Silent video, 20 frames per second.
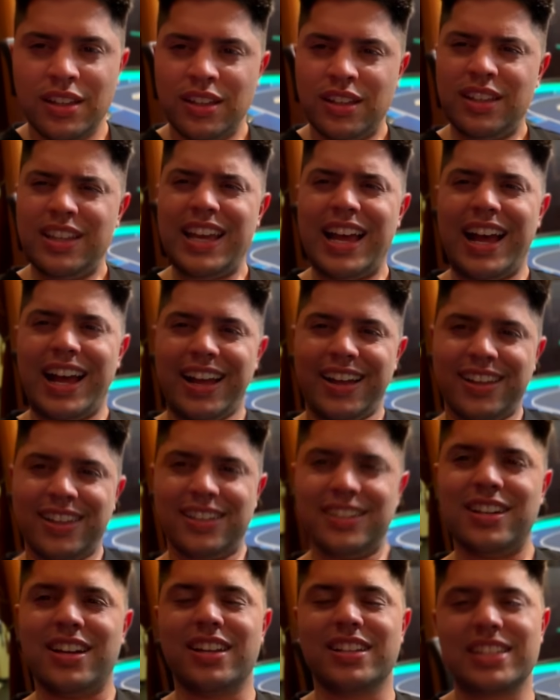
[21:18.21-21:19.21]
yeah,
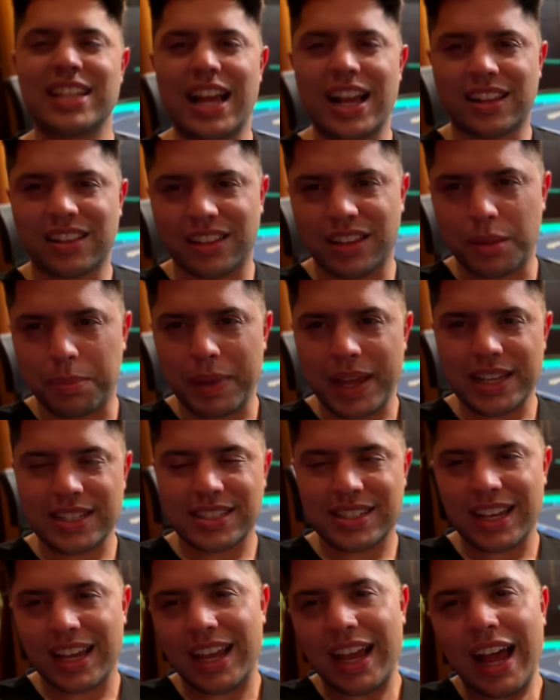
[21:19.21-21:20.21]
not exactly the best
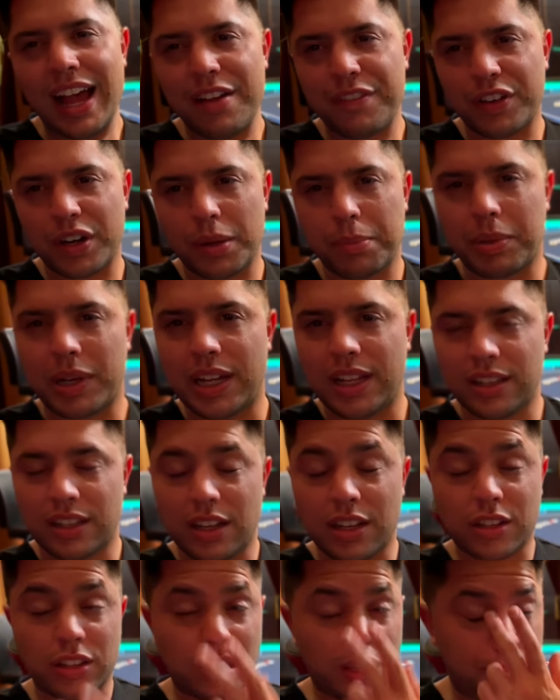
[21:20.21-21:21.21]
day ever, but
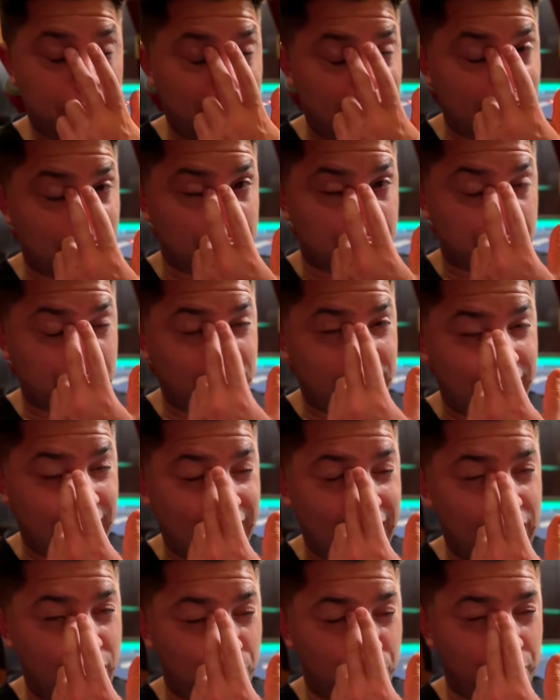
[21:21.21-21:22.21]
luckily managed to get
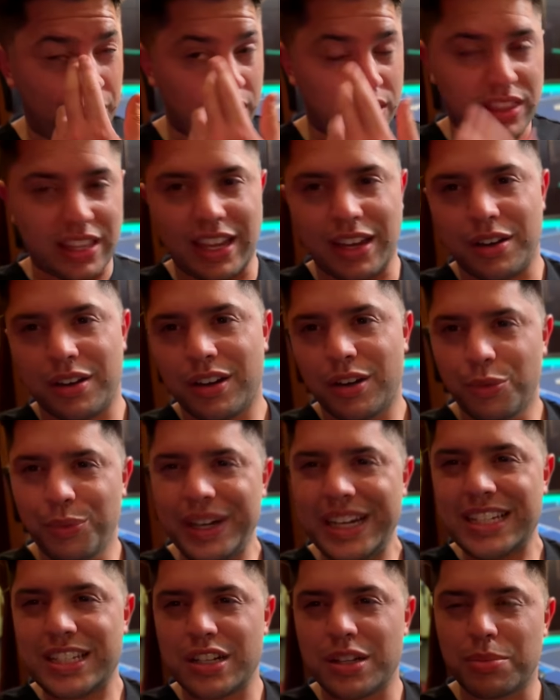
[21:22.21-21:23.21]
out with a
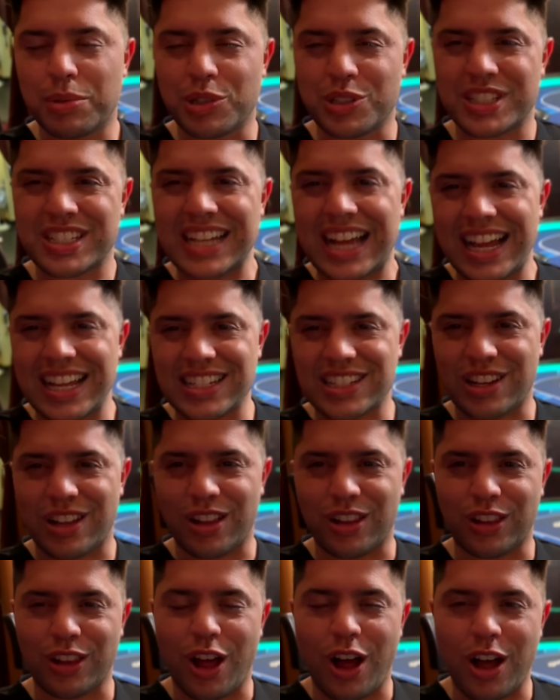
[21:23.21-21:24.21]
reasonable size
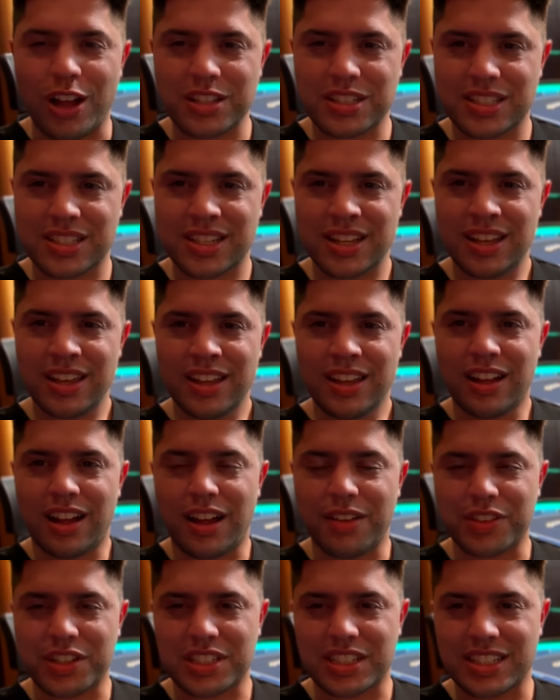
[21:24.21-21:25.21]
loss.
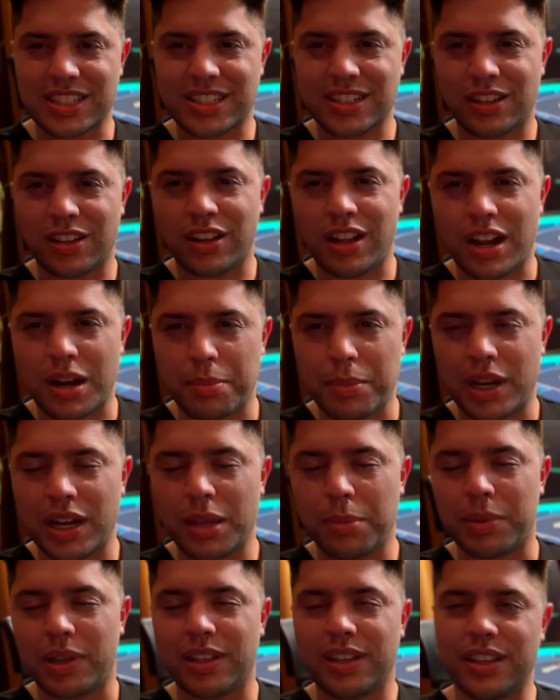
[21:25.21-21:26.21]
Obviously still a lot of money,
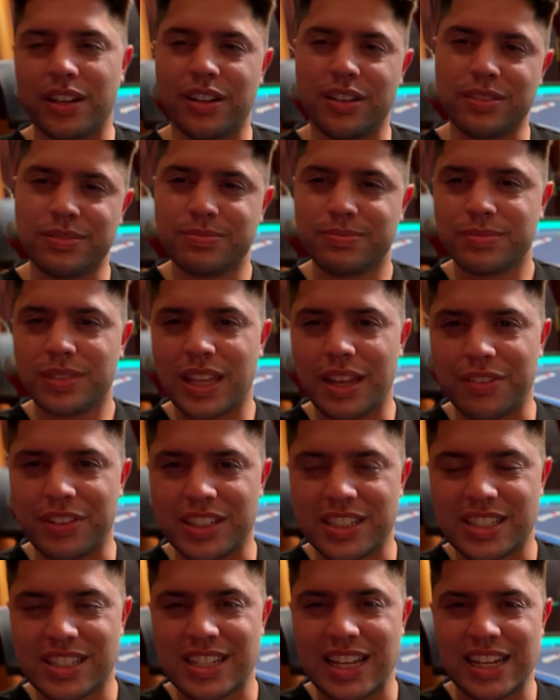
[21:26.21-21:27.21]
but you know, given the
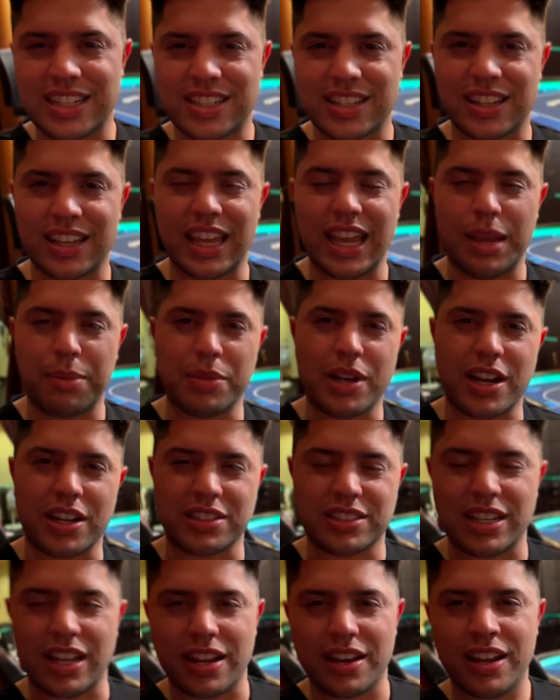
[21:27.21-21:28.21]
stakes of the game, not a
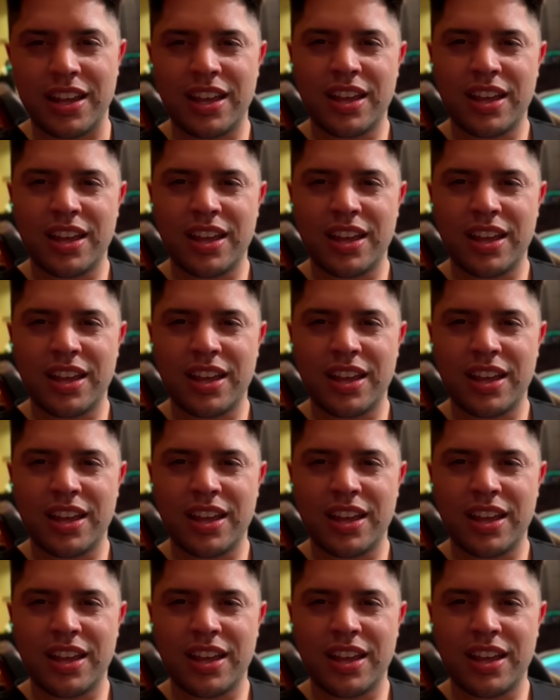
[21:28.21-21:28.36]
ton.